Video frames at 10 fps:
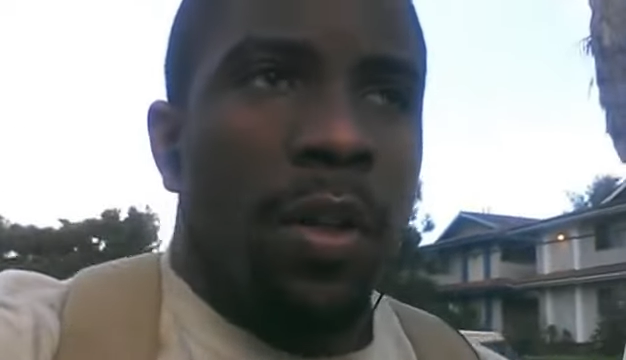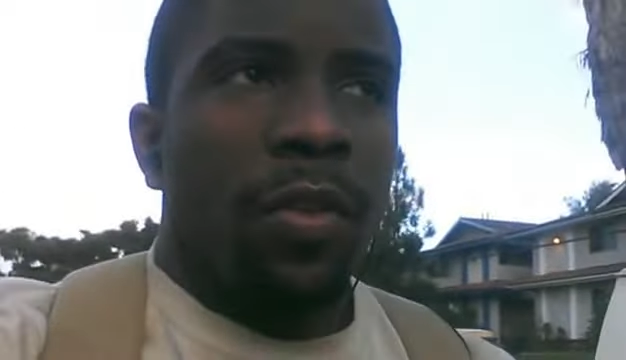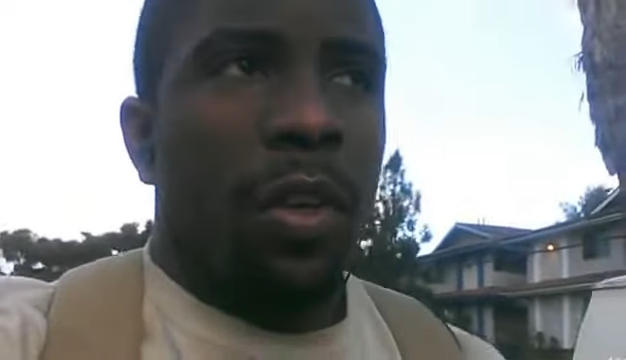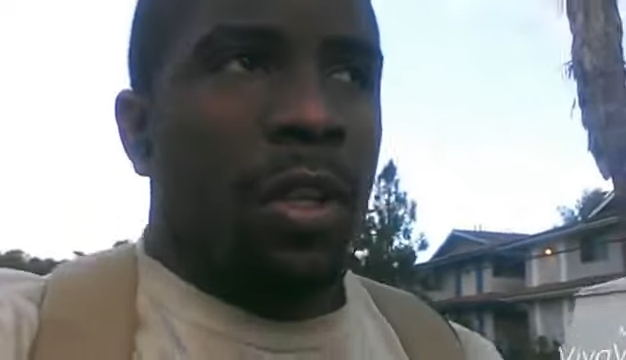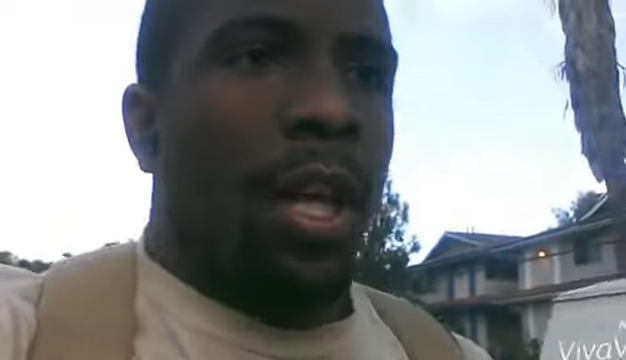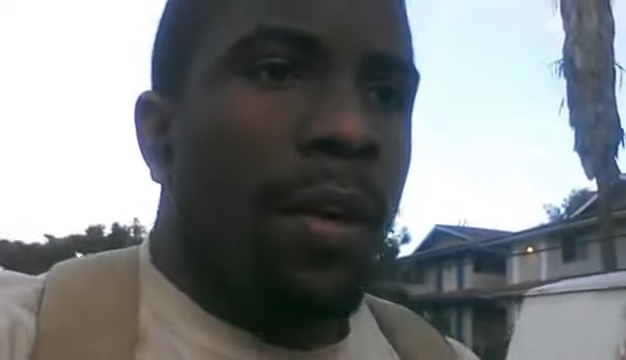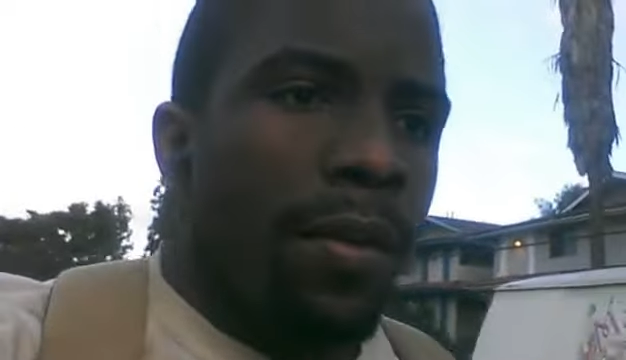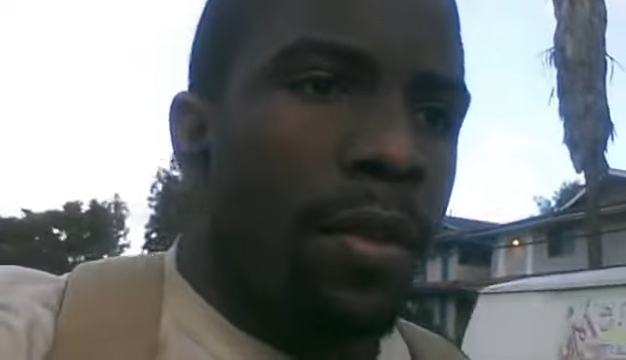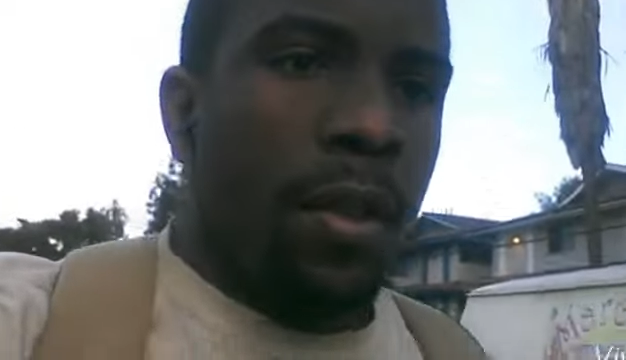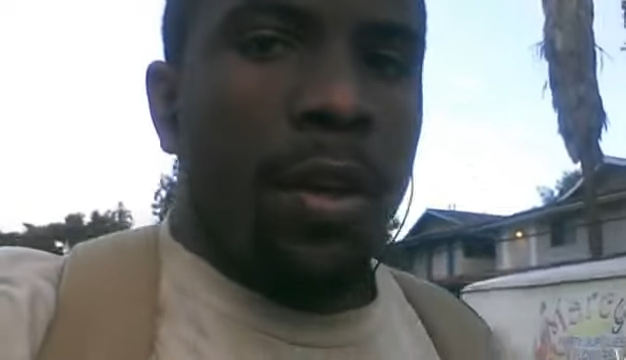because at
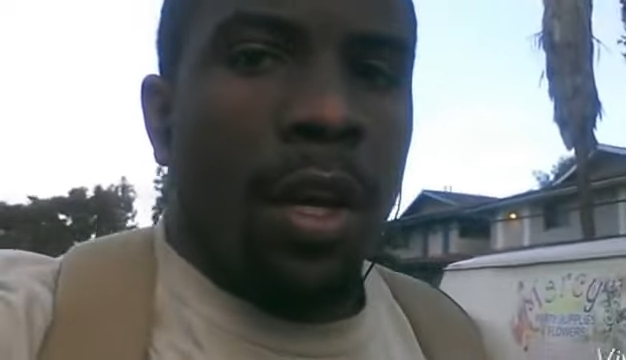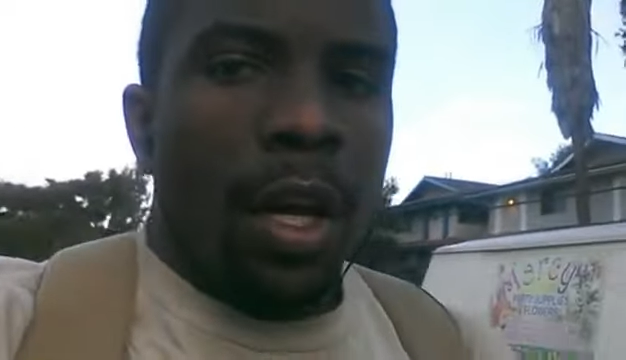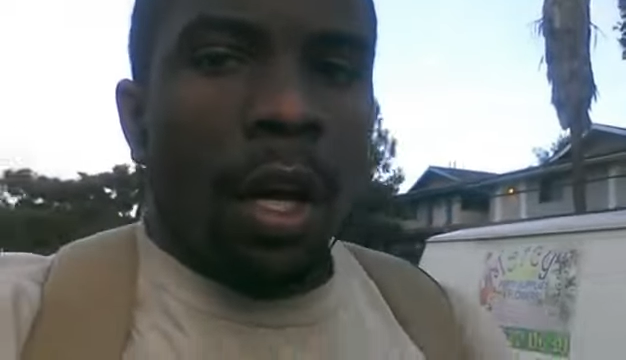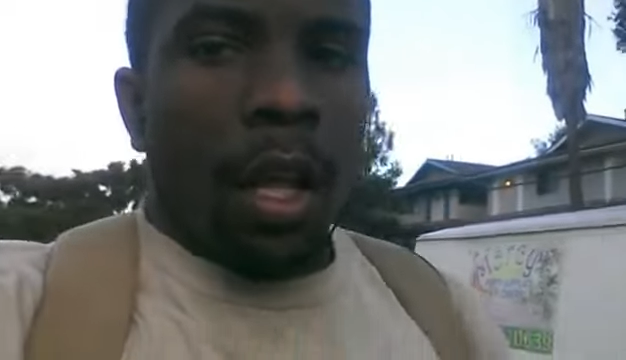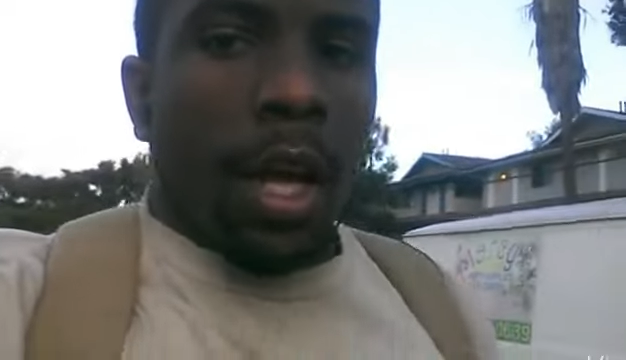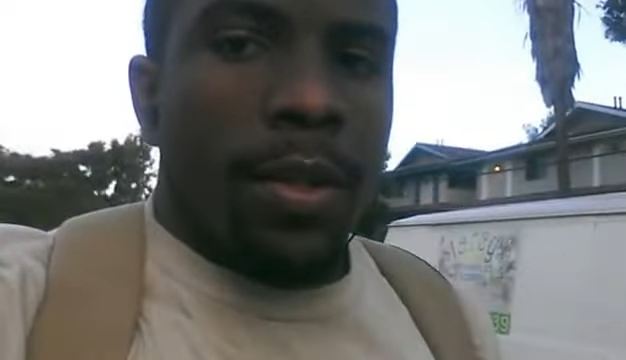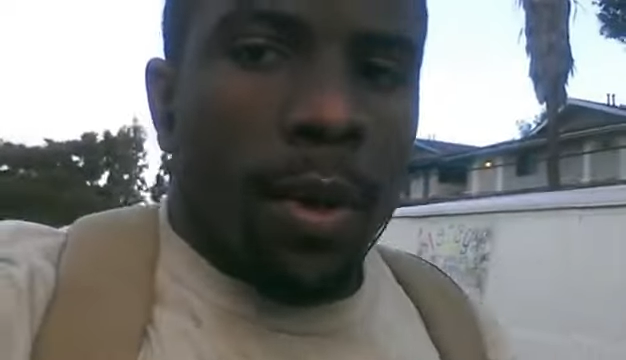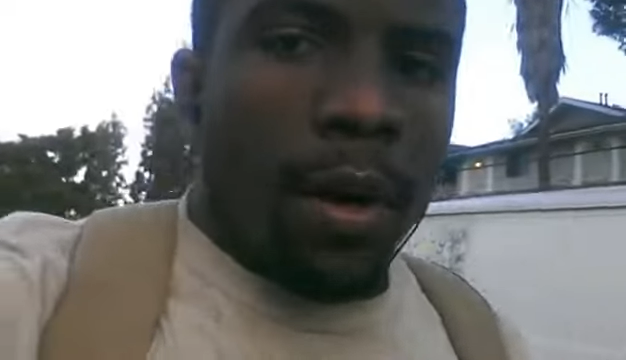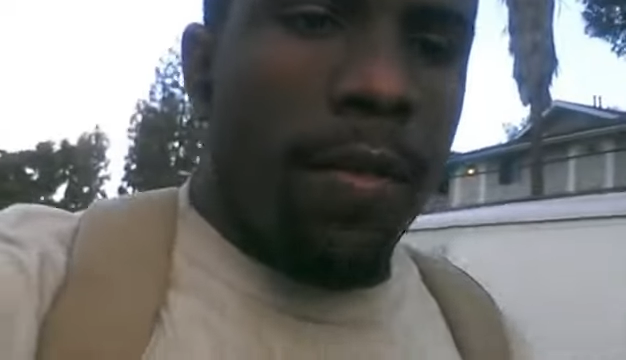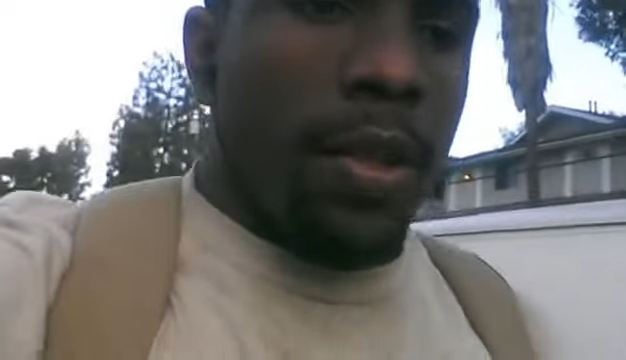the end of the day, it's all
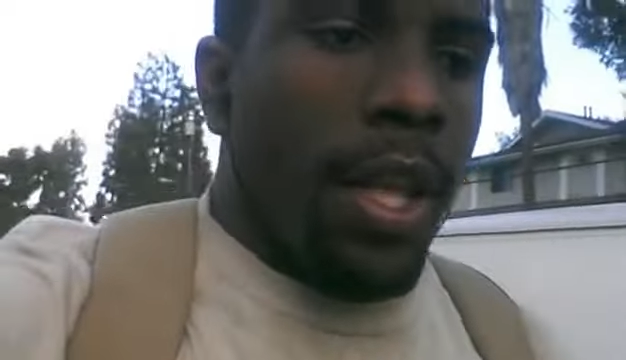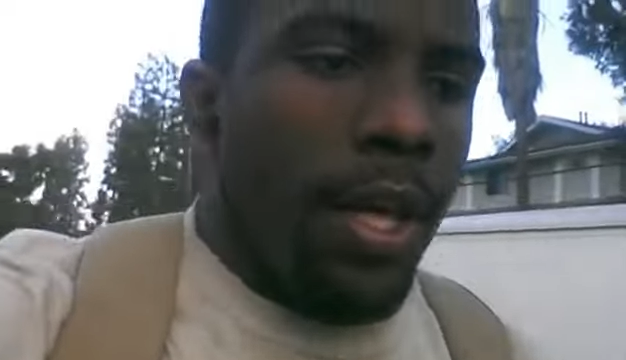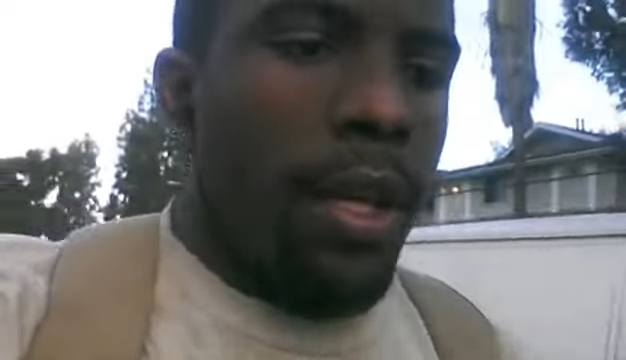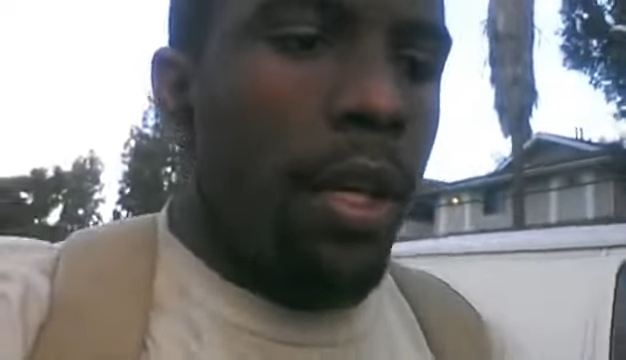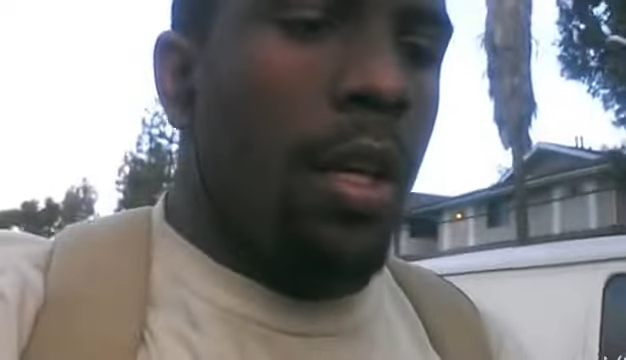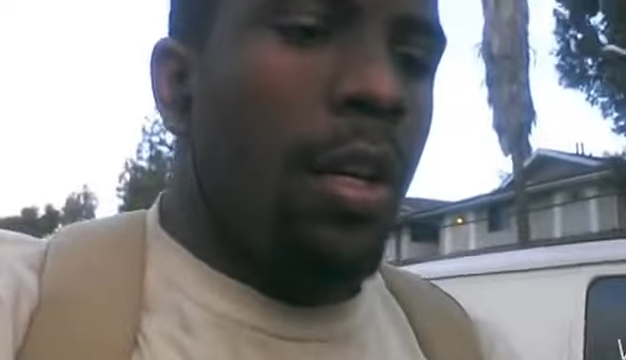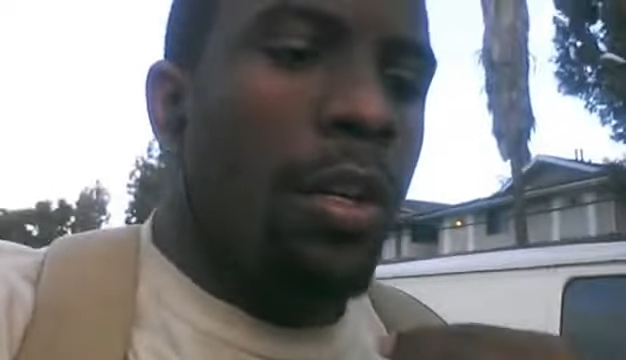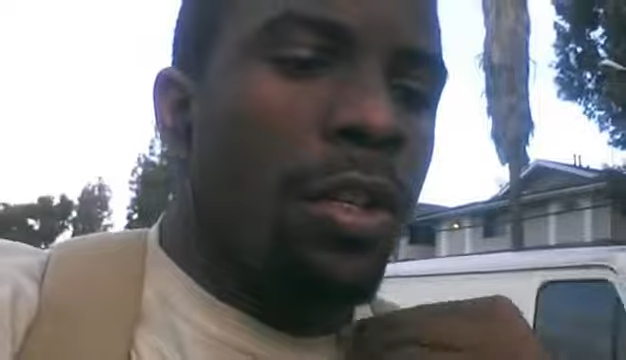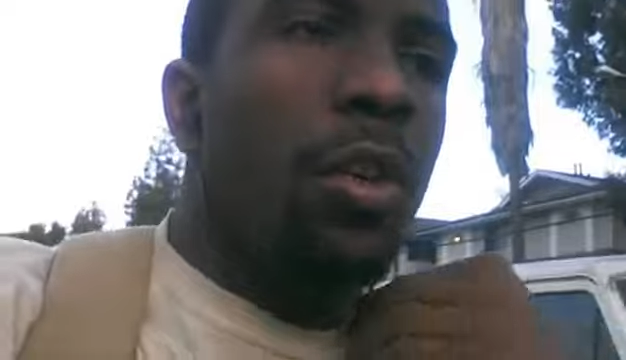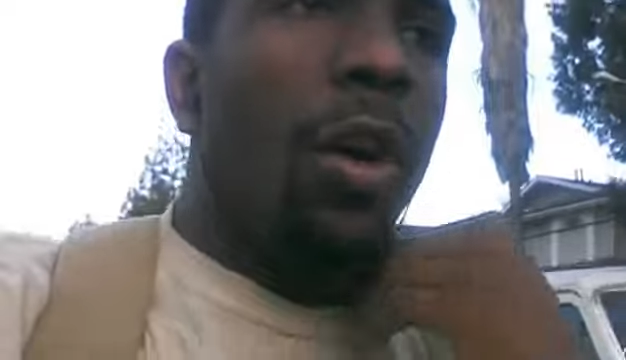about living your
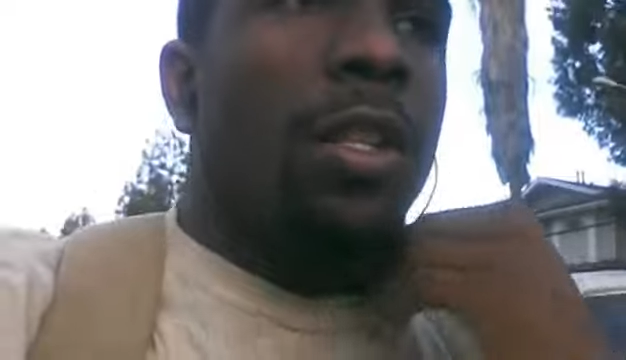life.